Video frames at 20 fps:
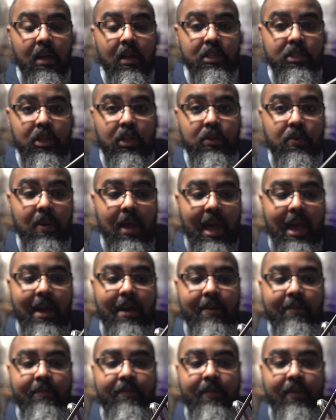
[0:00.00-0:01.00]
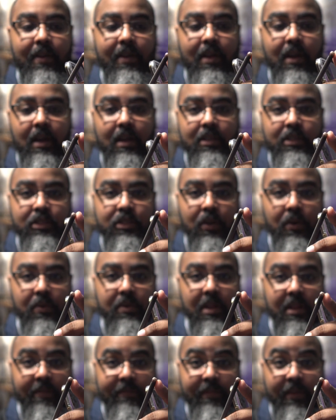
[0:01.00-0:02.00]
So you have a zone
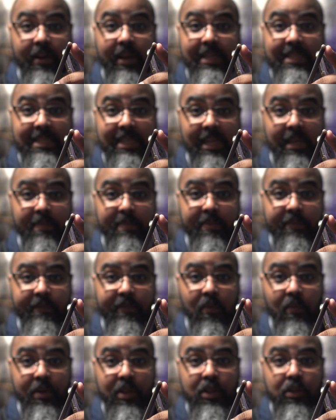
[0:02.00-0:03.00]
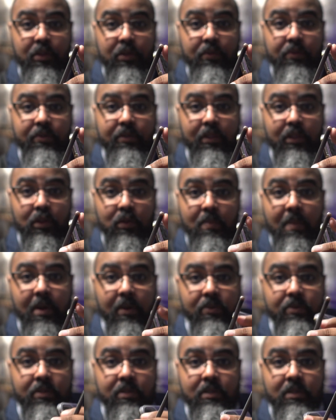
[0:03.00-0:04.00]
at the very tip for when you use
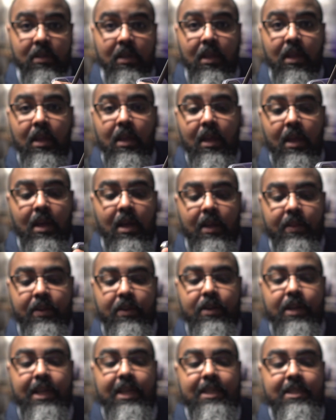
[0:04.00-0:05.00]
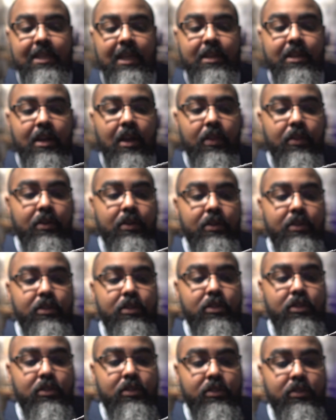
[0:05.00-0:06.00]
Lumos. There is another
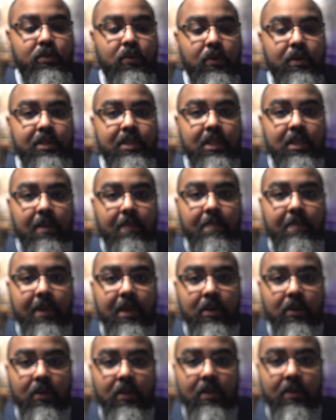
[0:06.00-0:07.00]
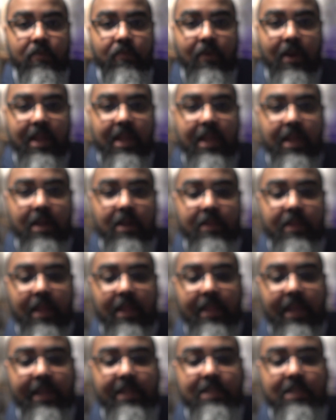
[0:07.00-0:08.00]
source in the middle right here that
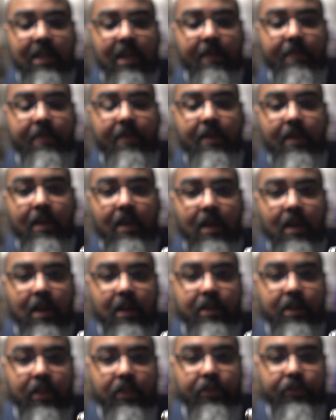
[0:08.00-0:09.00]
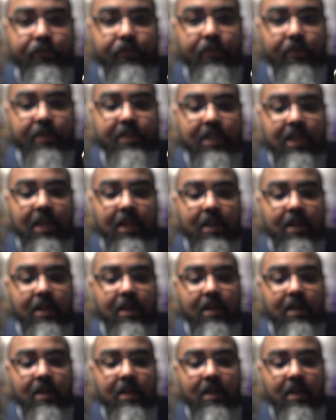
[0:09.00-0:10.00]
lights up. Another source
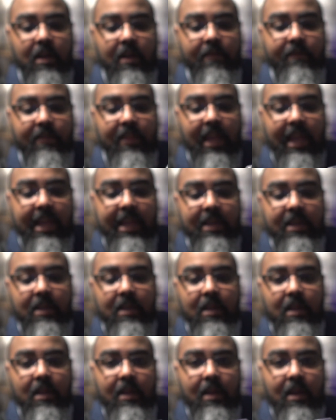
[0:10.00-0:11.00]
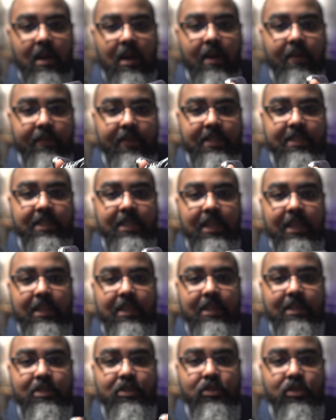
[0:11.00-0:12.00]
here of light. Obviously
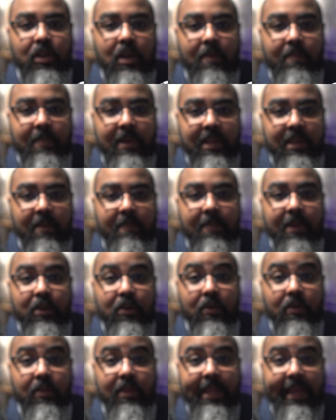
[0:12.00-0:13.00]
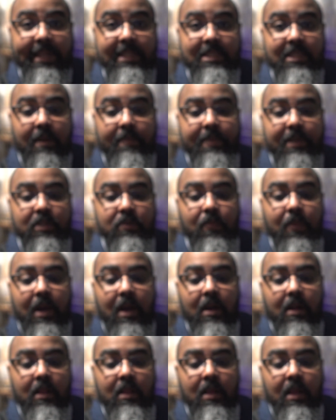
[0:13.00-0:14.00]
the gem in the middle lights up as
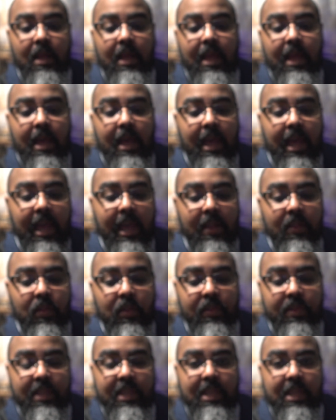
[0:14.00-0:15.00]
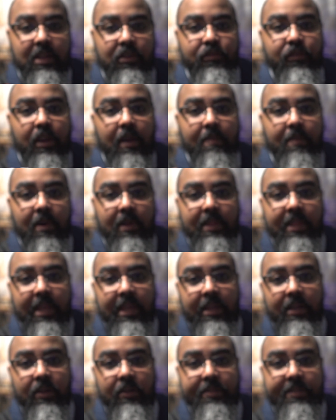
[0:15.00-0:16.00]
well. And the gem on the
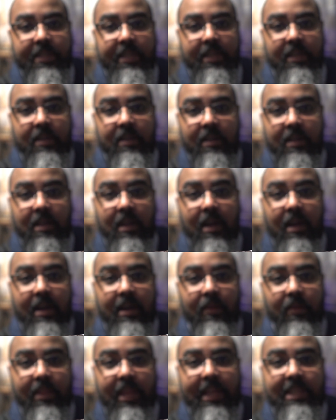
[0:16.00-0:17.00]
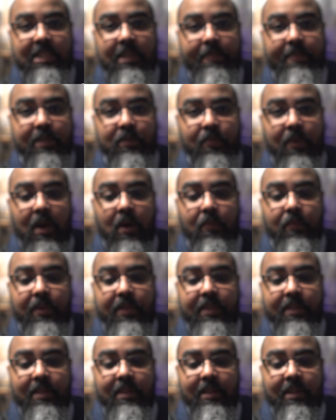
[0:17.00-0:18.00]
hilt lights up as well
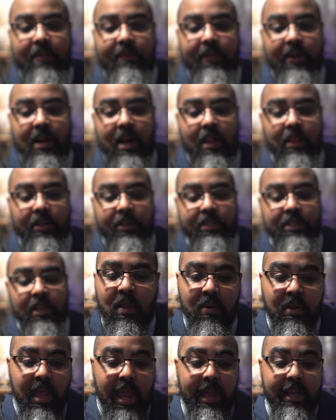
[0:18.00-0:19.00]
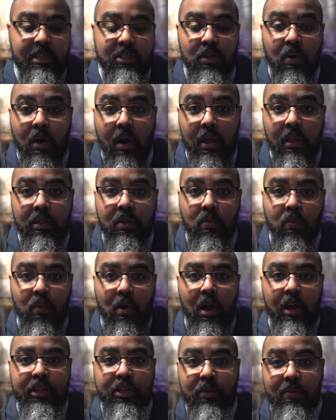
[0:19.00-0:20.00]
with the different colors. Okay, so on the
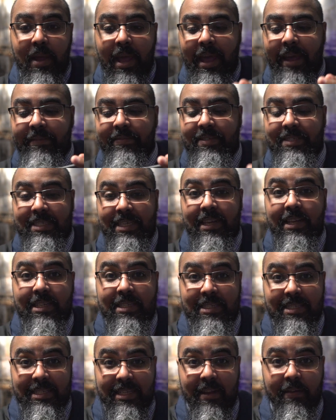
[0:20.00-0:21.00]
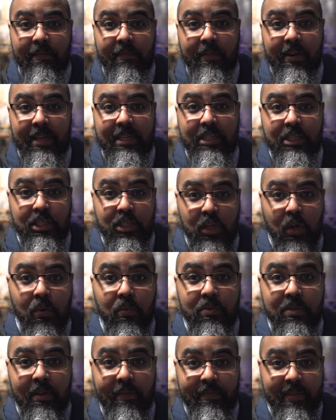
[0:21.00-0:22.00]
wand you have 6 different
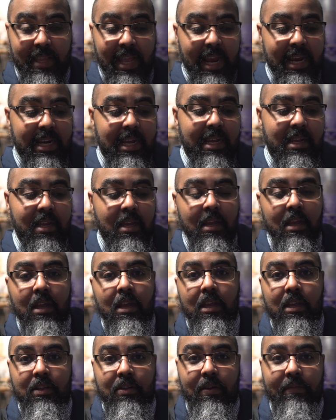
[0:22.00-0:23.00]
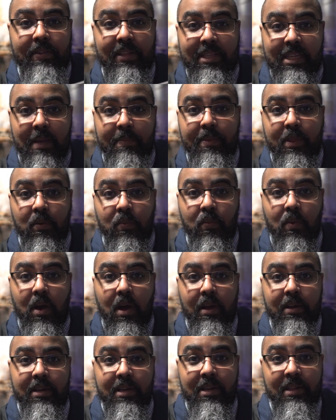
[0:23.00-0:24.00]
zones of lighting. You have the tip of the
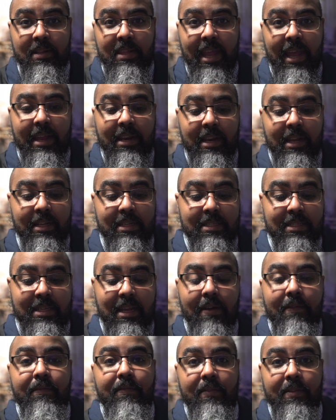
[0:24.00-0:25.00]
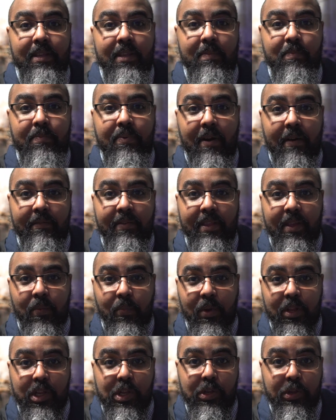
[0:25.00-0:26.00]
wand that is definitely prevalent
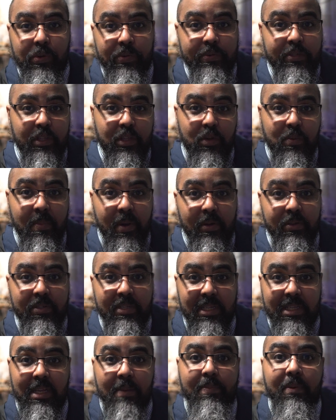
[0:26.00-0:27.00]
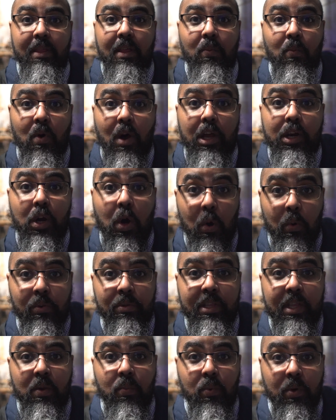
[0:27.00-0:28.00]
when you use Lumos. The tip of the wand
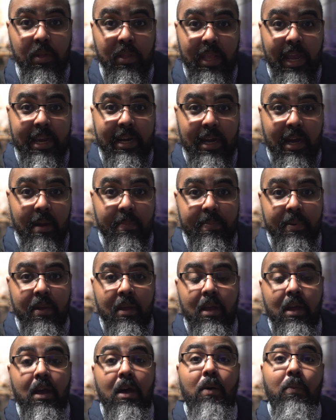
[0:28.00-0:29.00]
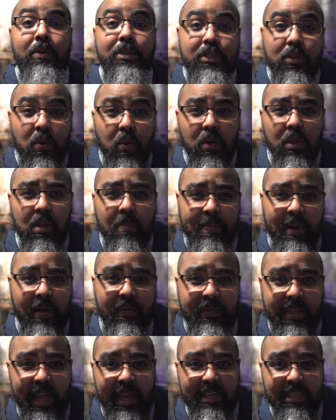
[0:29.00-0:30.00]
only will light up. What's cool
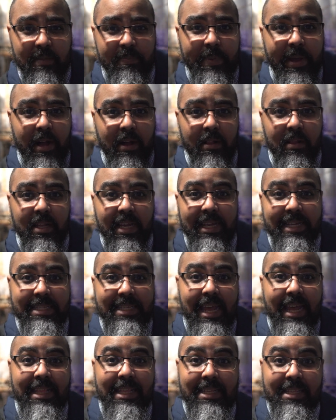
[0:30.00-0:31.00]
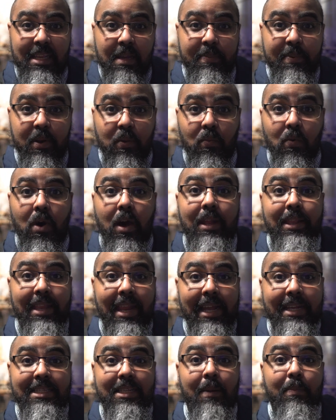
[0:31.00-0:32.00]
about that spell is that the tip of the wand
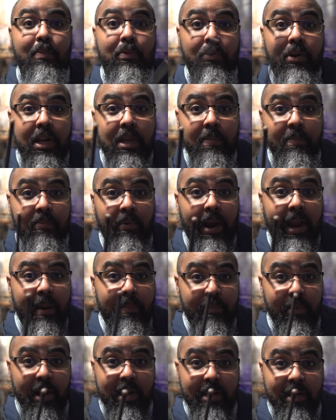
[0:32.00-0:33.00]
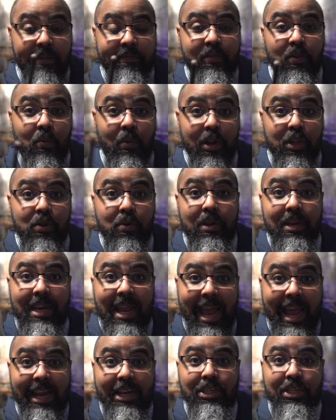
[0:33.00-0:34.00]
lights up pretty bright enough to where you can
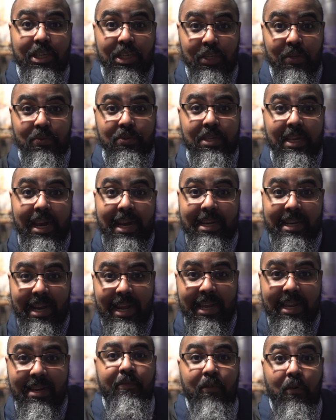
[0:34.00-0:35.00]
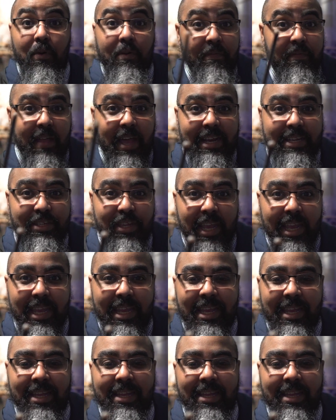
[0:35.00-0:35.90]
actually use it at night for a flashlight.